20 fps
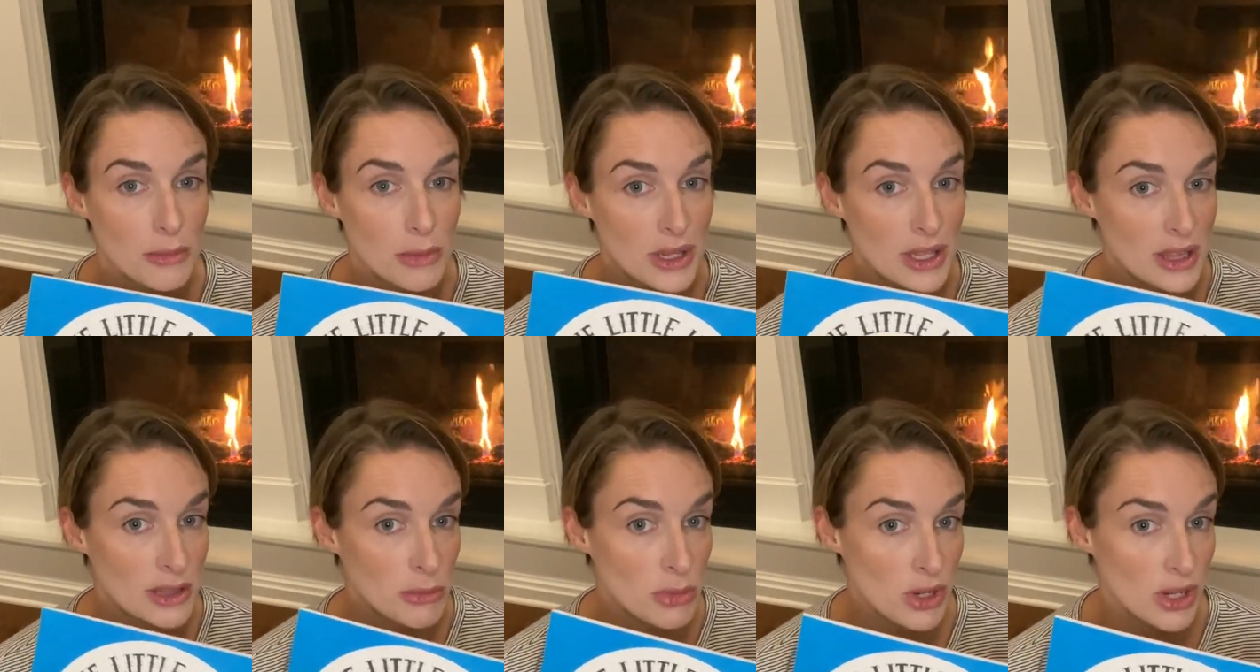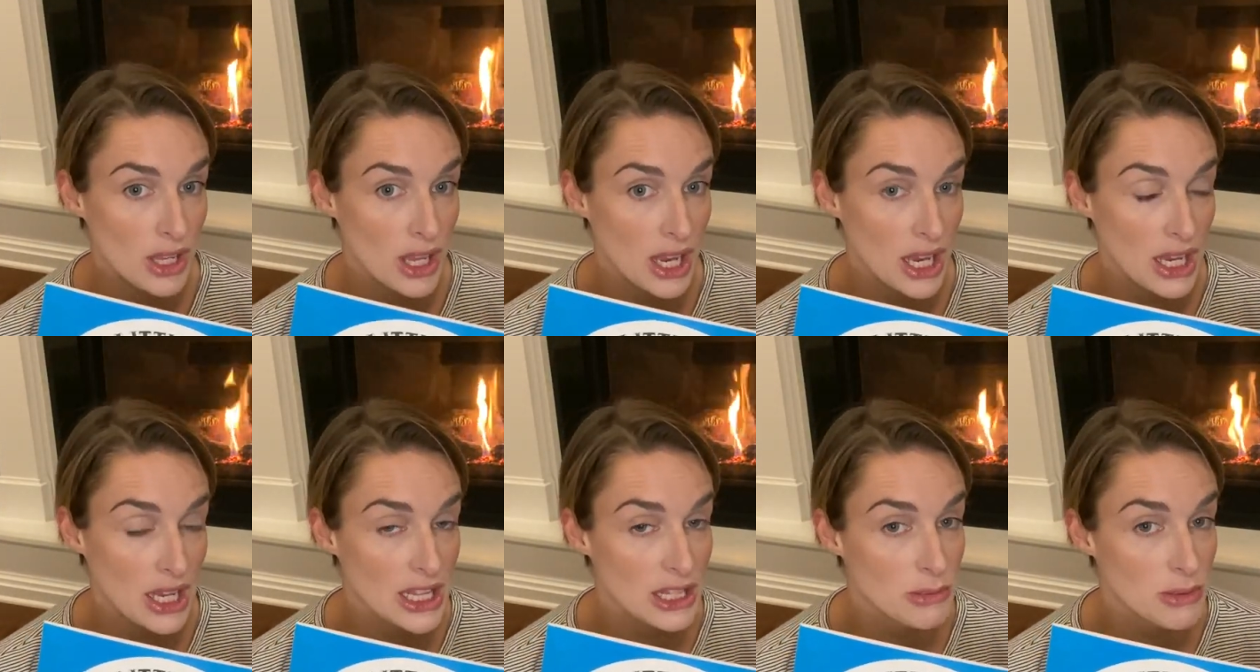In the book
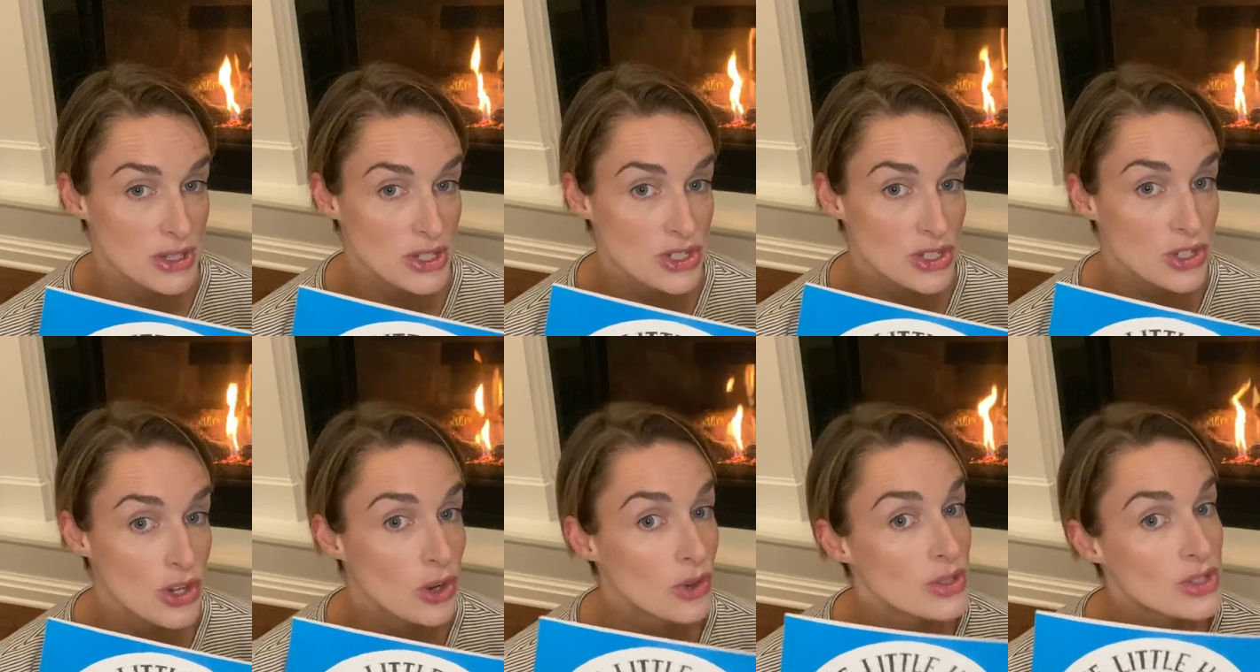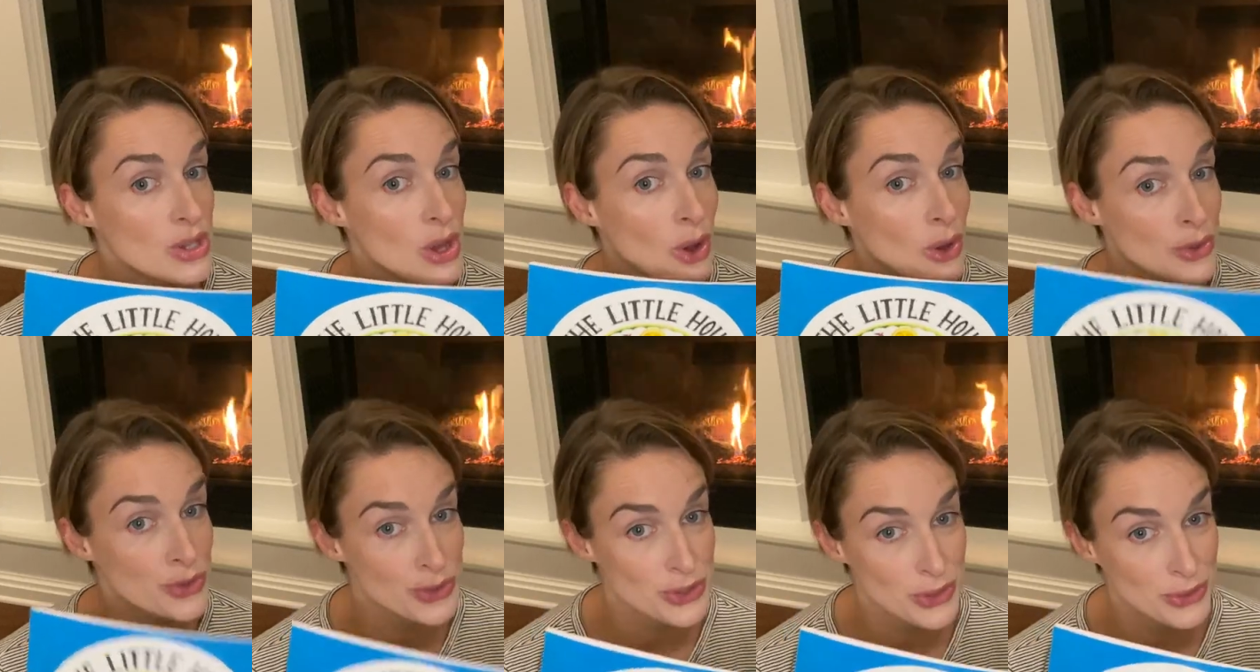Katie and the Big Snow, it's
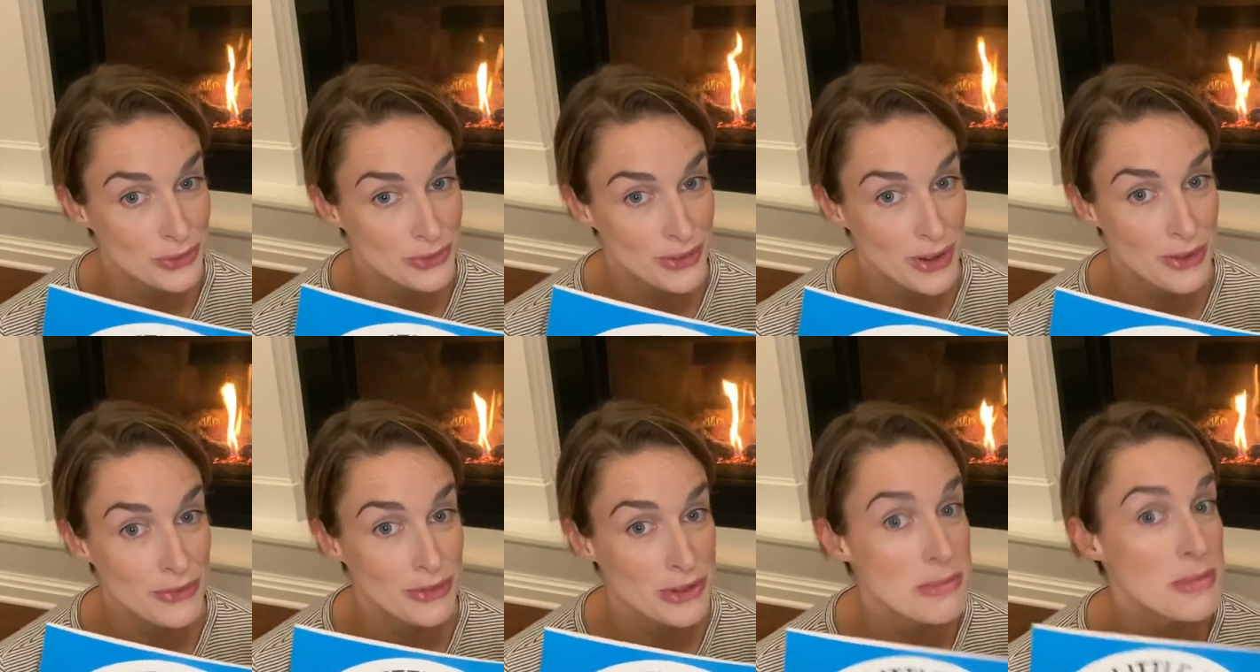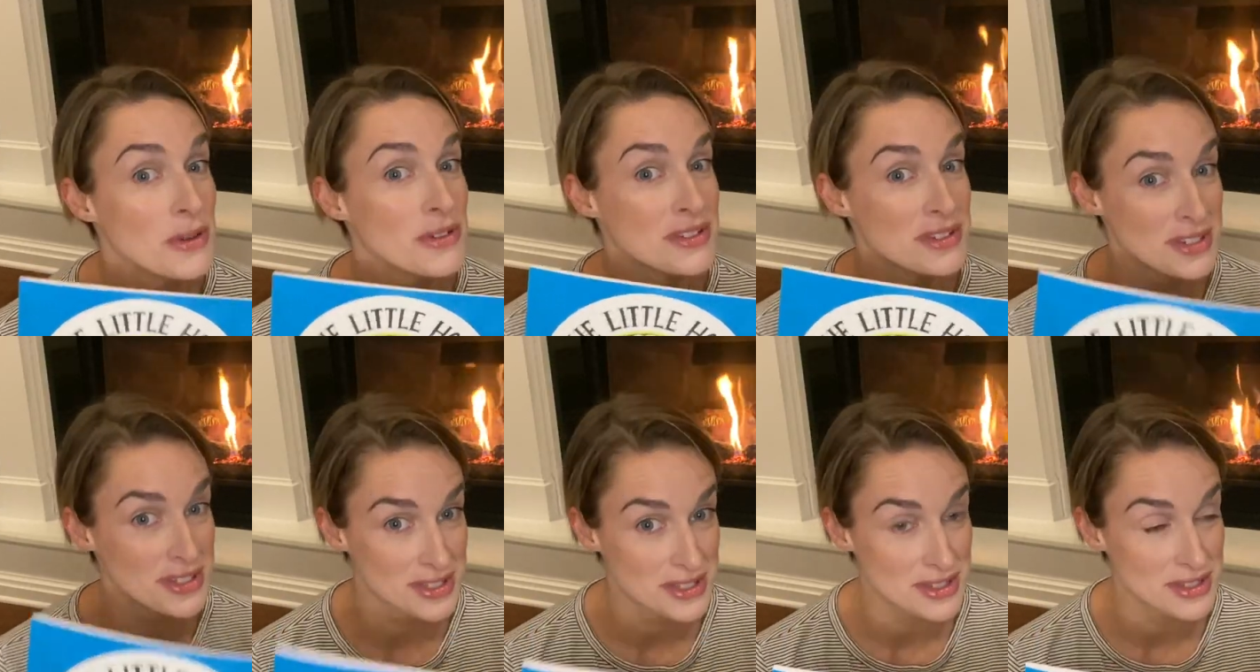also a female
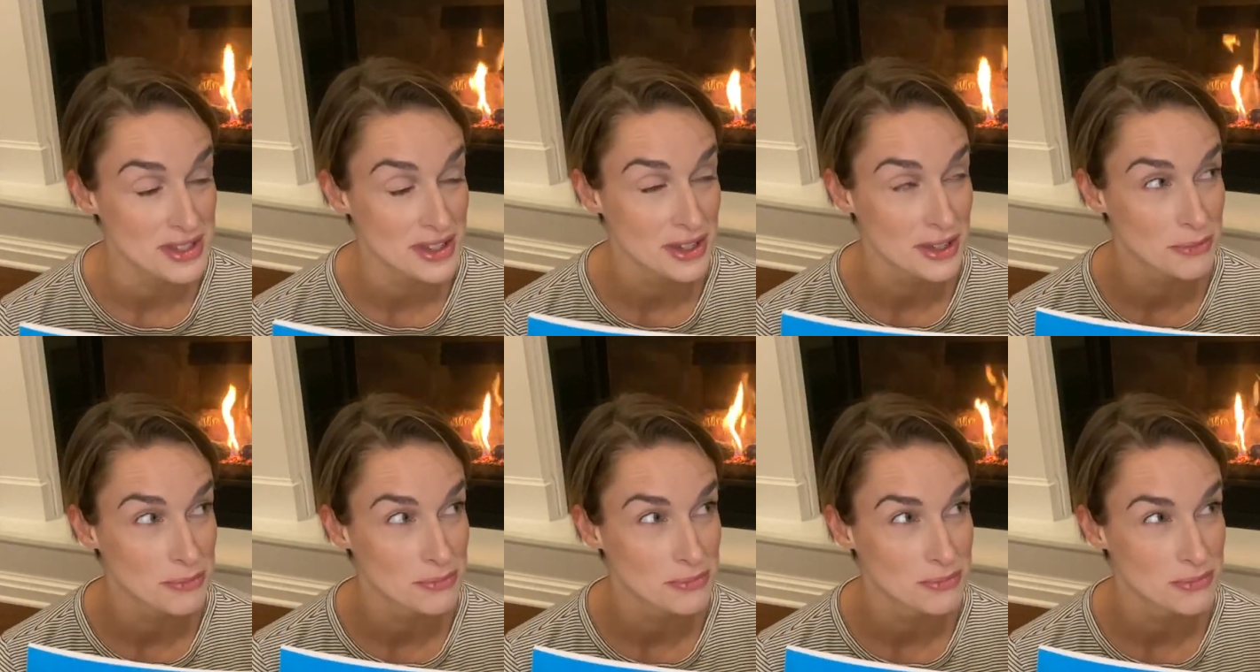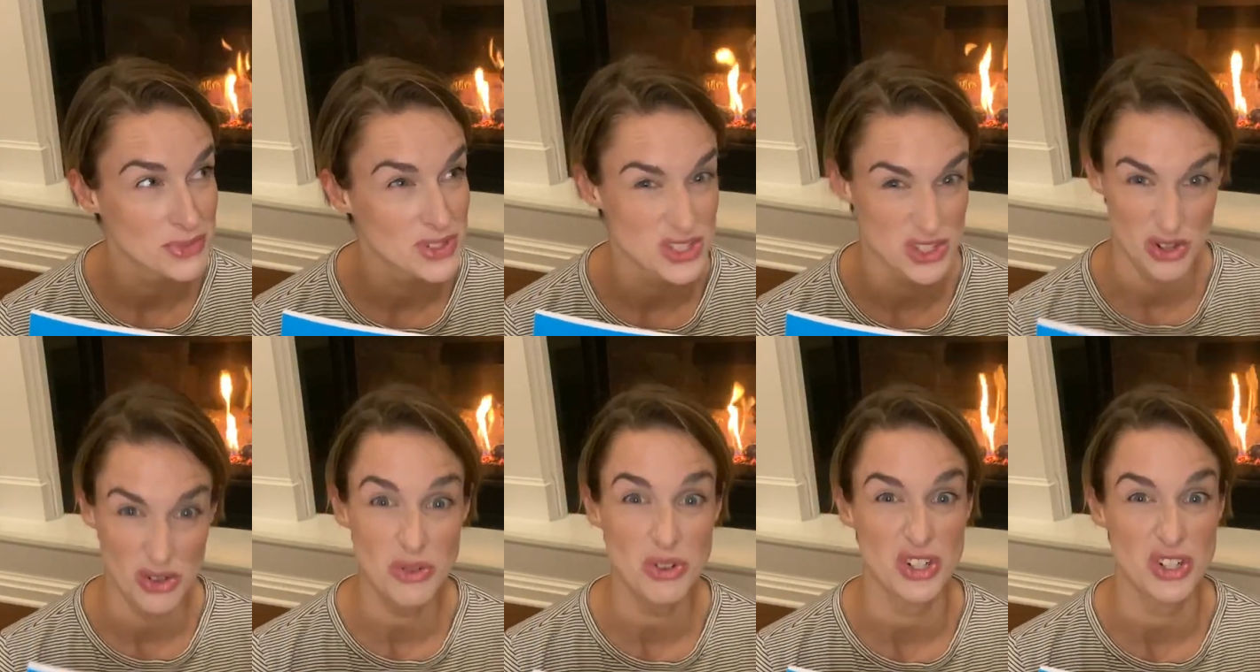snow